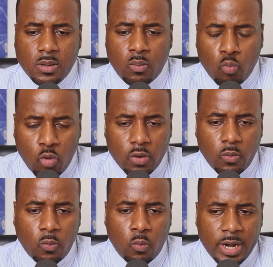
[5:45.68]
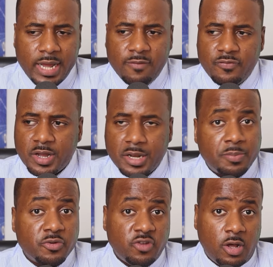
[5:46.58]
What if the
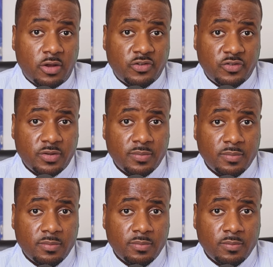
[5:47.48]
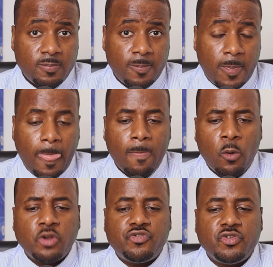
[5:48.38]
Clippers lost?
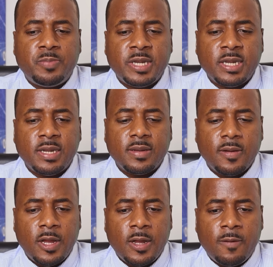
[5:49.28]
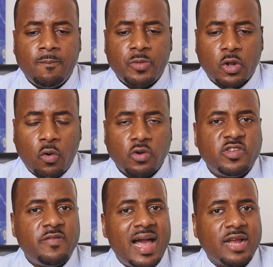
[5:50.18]
What should be the course
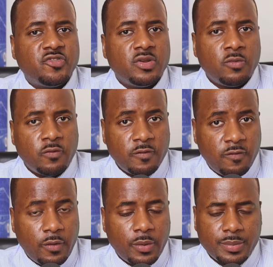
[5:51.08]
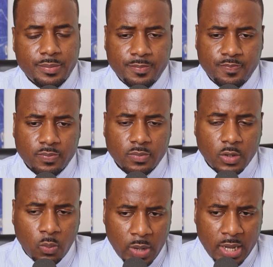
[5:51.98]
of action moving forward?
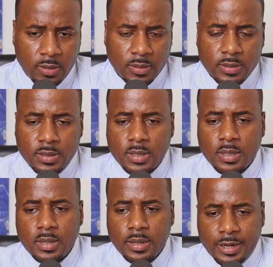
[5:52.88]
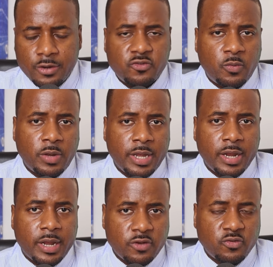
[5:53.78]
Well, here's
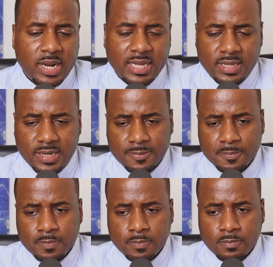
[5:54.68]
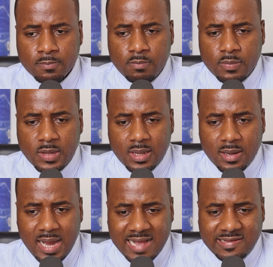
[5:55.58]
what I think.
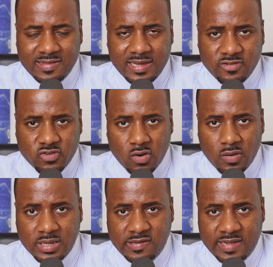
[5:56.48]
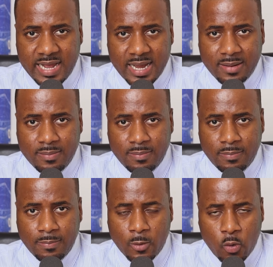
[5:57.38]
As things currently stand,
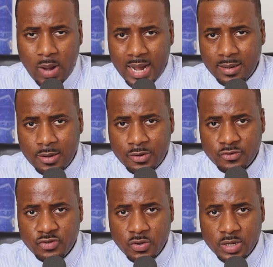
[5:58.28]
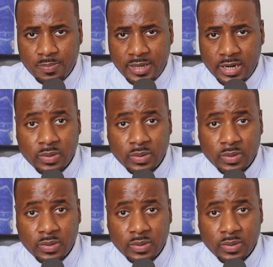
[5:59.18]
Kawhi Leonard is the only player